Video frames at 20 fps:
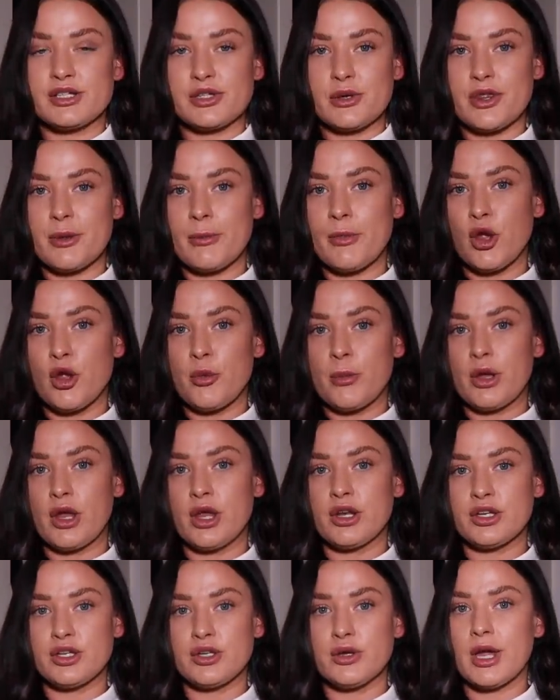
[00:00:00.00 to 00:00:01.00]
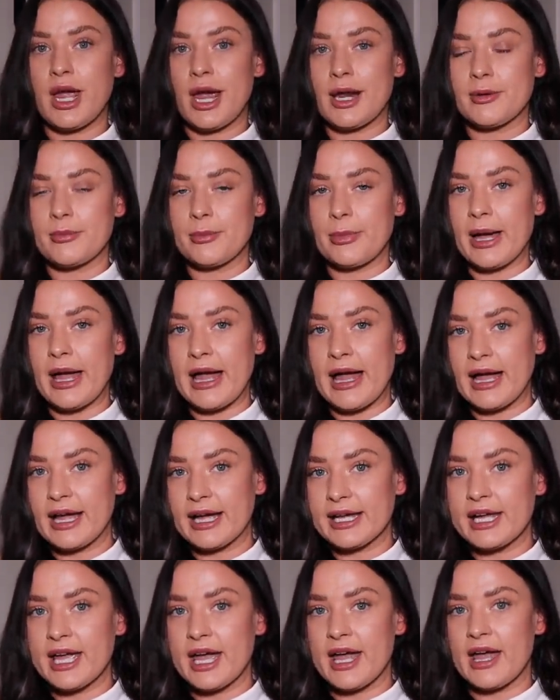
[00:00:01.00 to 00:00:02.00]
So at the moment you can
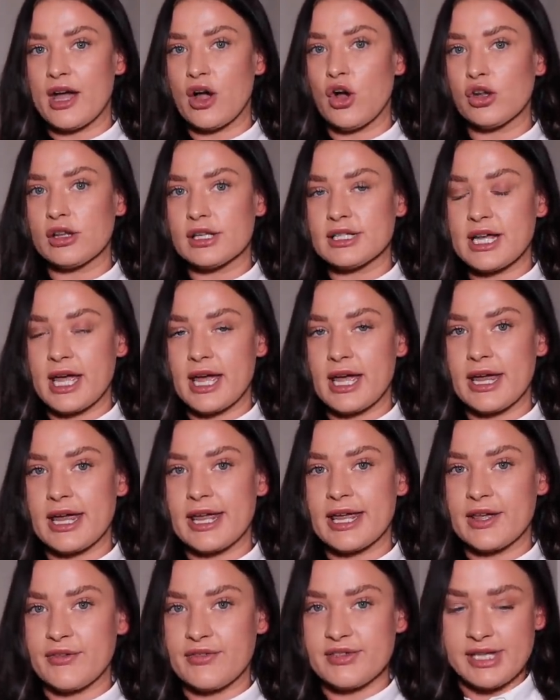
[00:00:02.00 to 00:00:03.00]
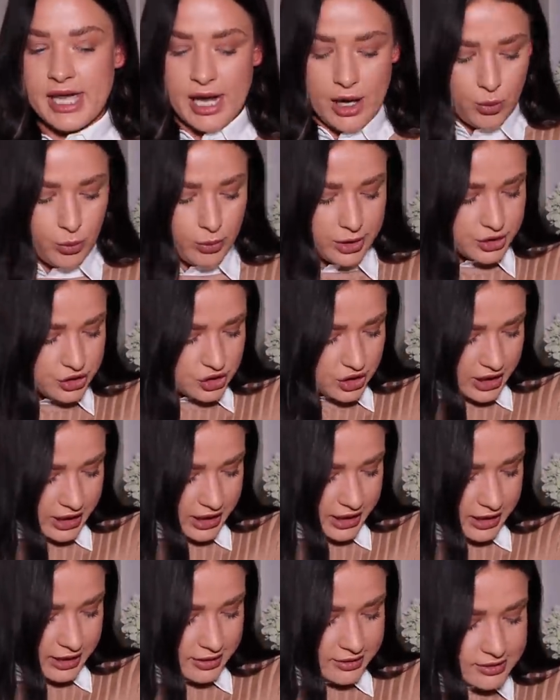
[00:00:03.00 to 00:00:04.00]
buy a holiday gift set, which
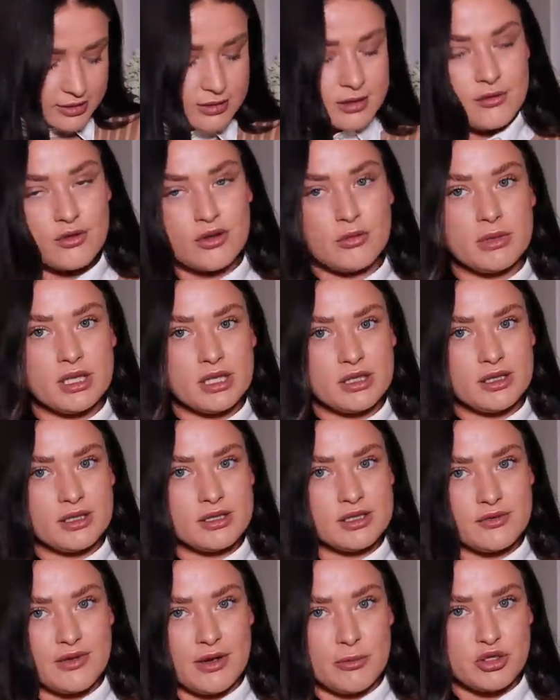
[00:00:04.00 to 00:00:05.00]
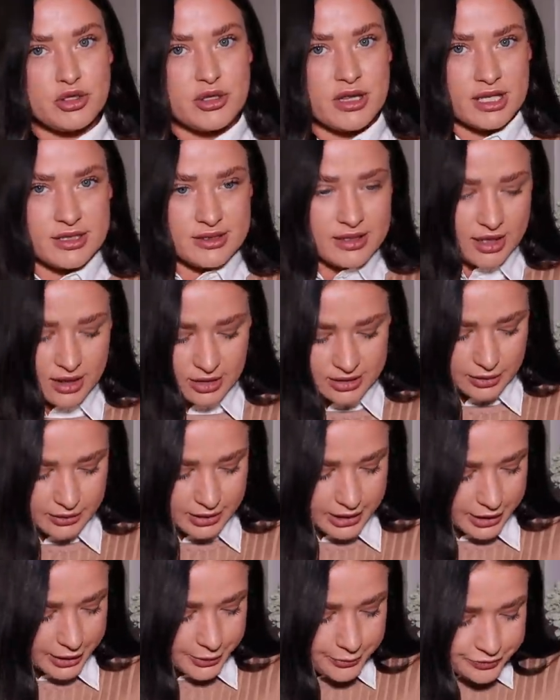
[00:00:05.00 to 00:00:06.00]
is, I've got my little list of how much things are down
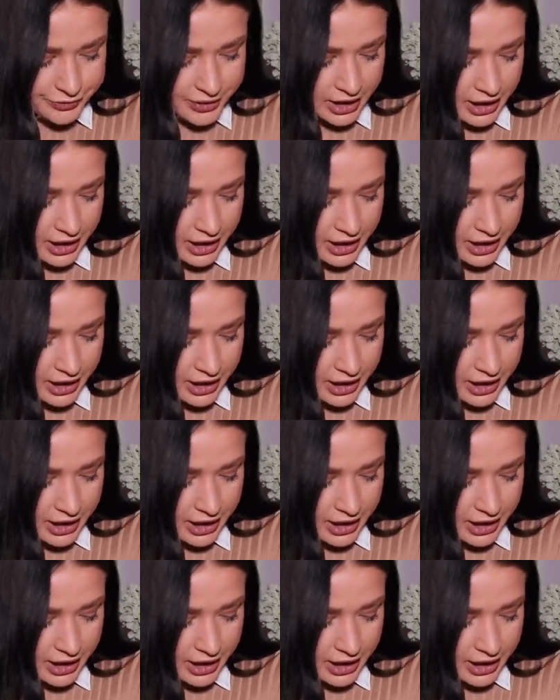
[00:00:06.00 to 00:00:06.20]
here,